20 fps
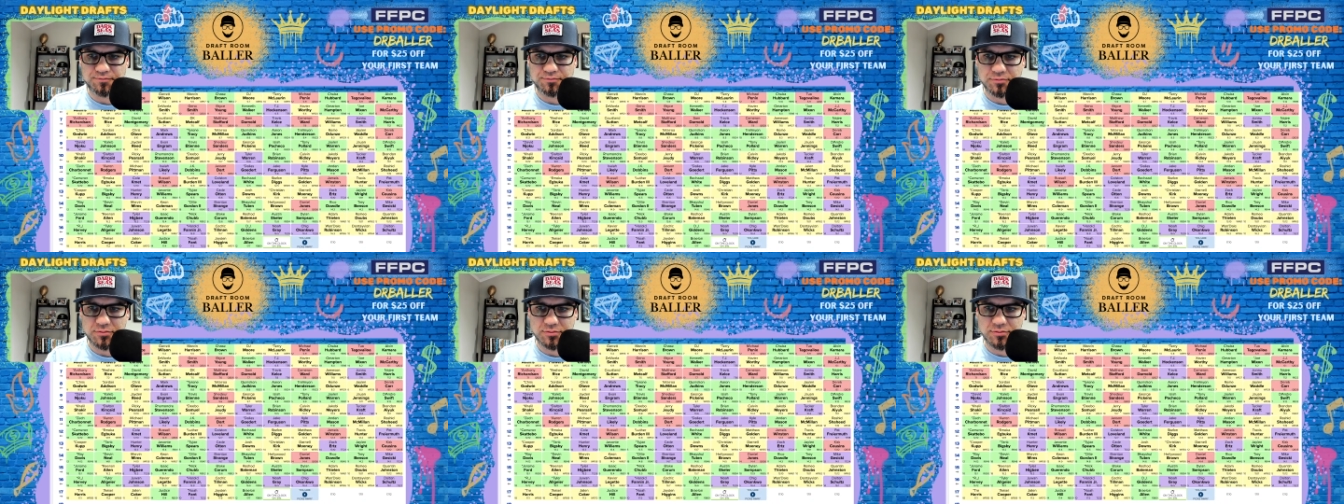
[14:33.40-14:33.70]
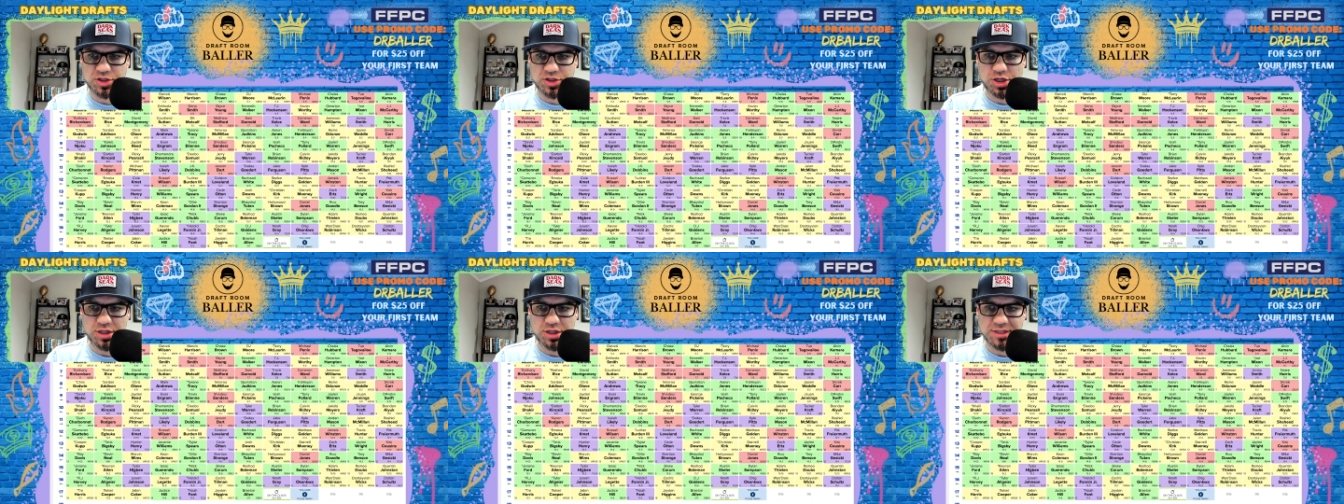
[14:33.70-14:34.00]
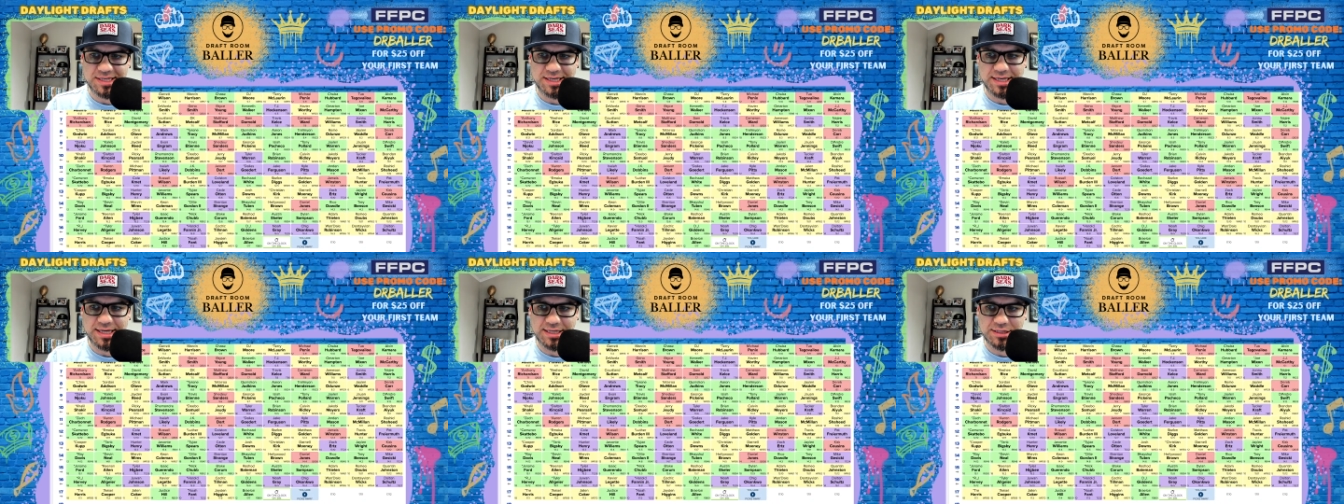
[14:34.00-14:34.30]

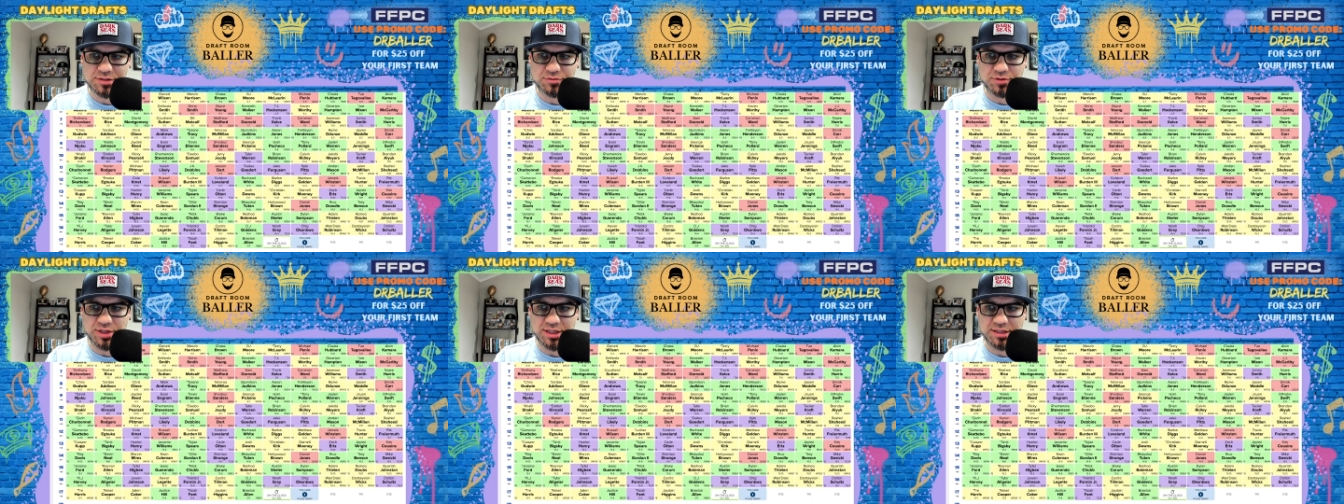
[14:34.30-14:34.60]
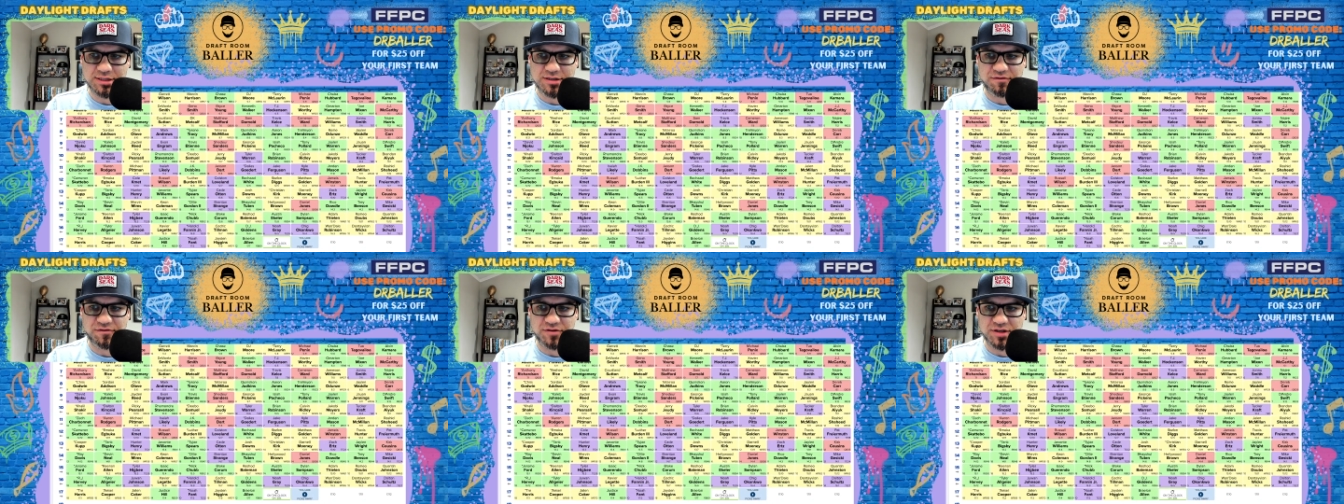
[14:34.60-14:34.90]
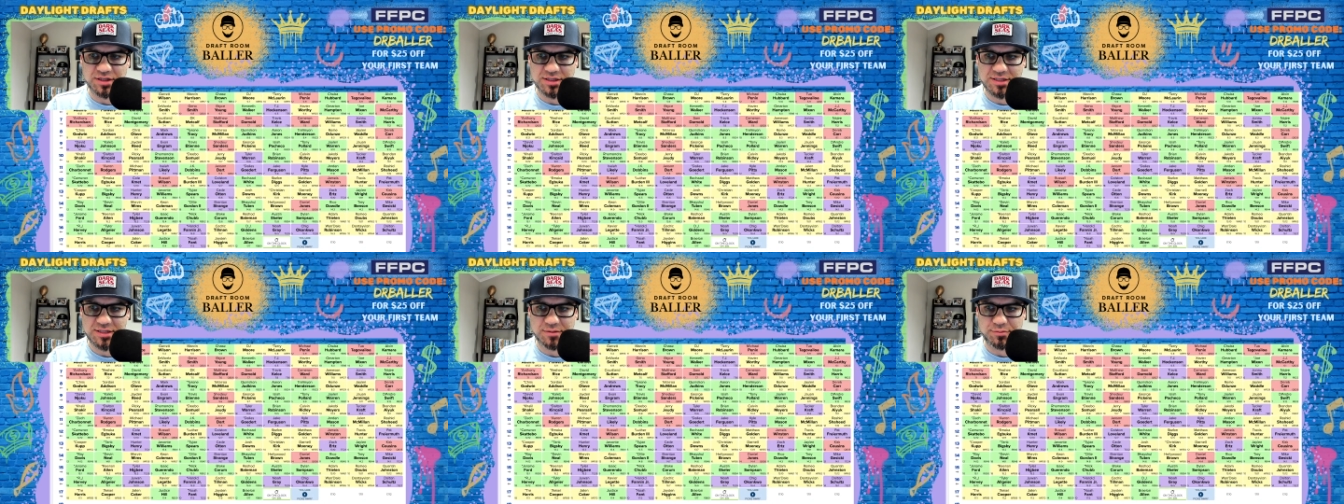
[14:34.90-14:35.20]
just in case we need to
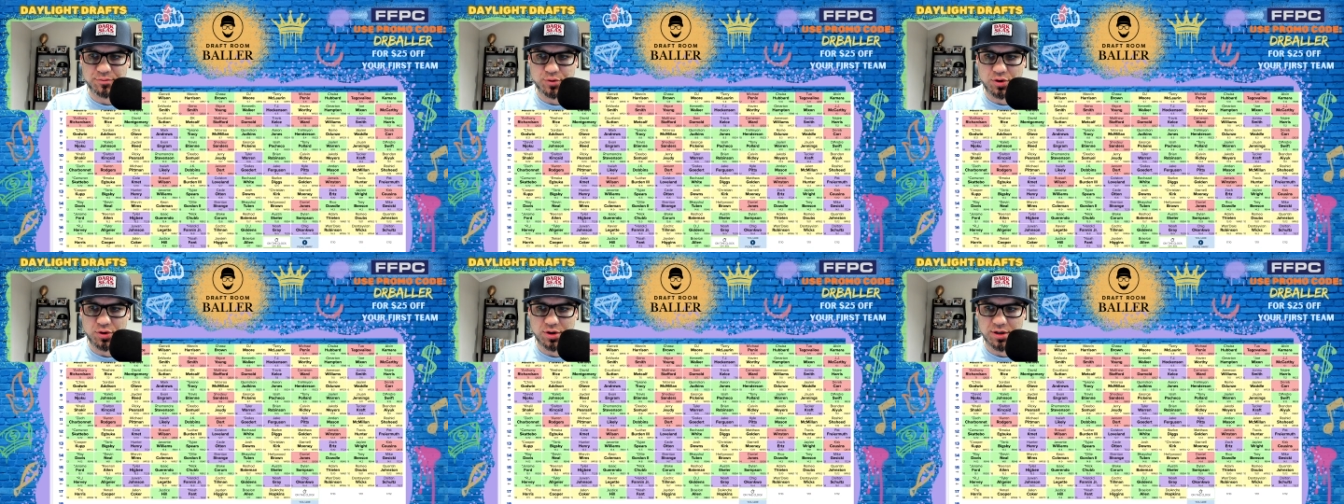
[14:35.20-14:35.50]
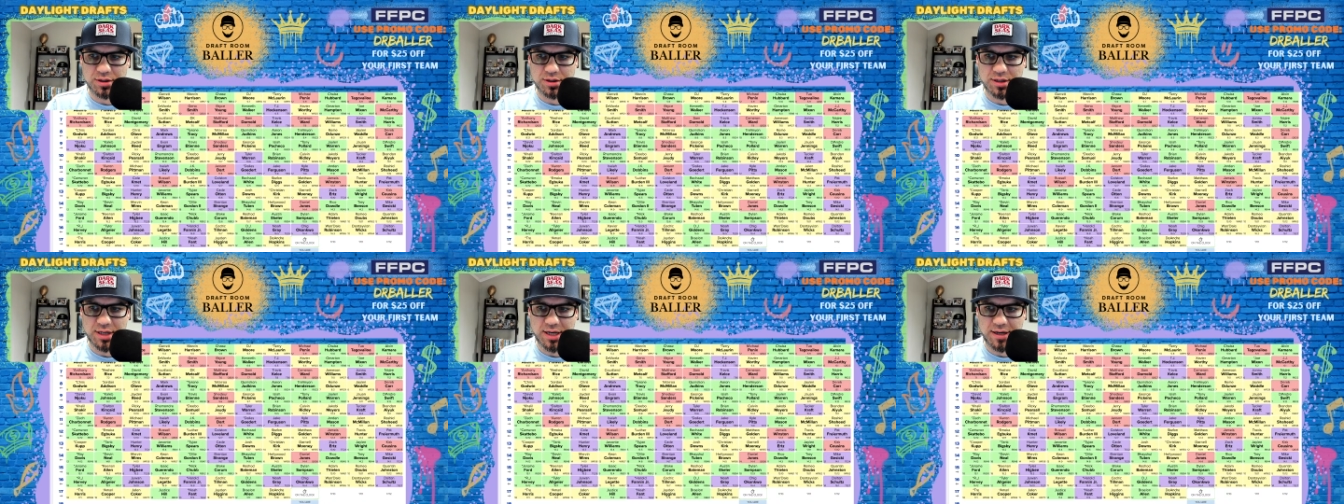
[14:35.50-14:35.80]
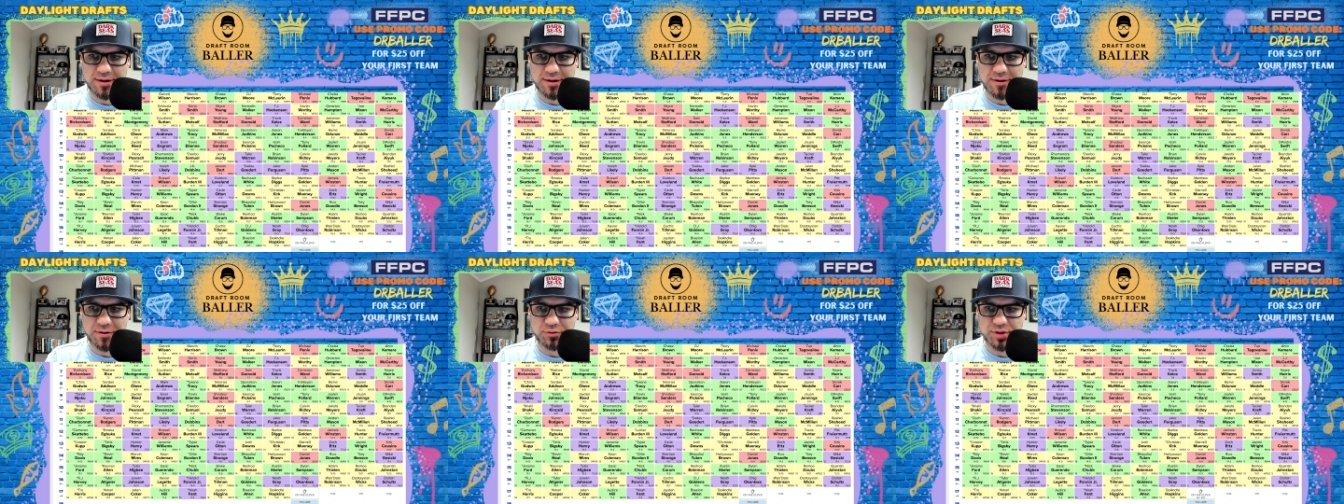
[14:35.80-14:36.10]
fill some
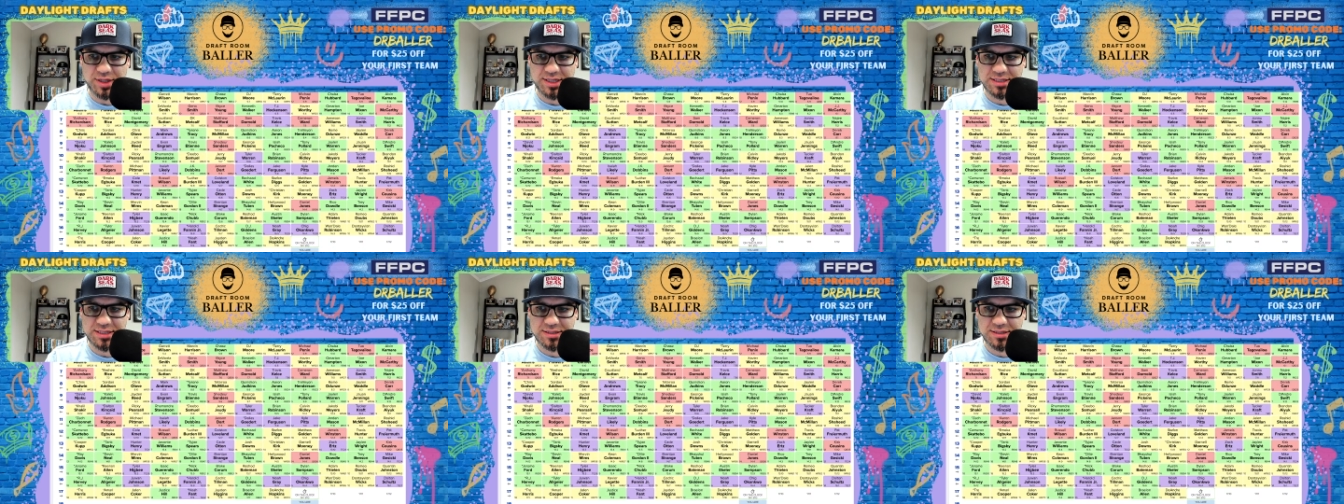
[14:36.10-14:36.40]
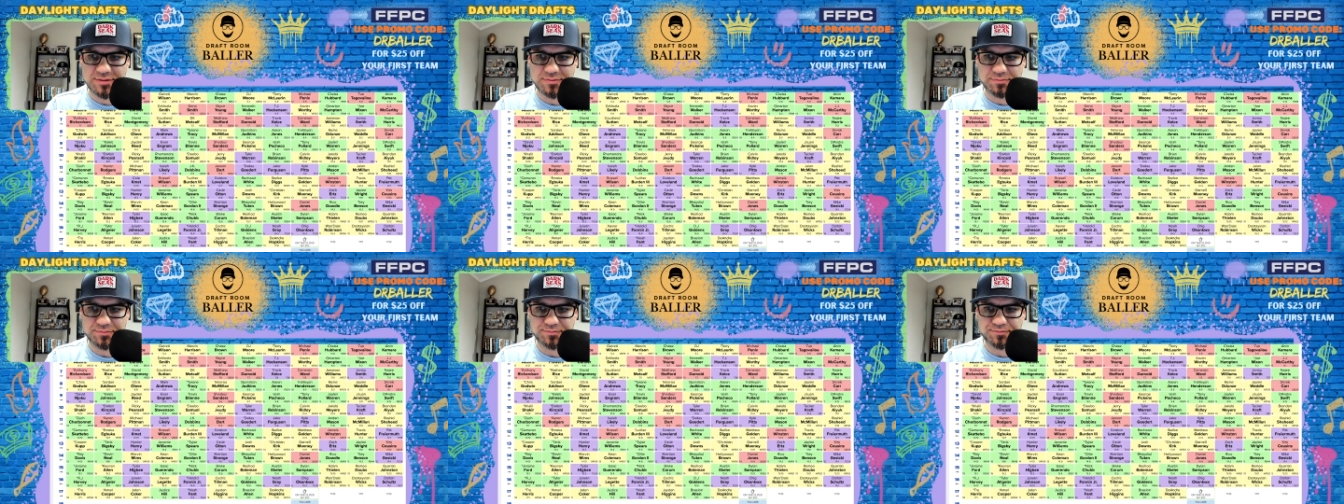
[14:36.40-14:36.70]
more weeks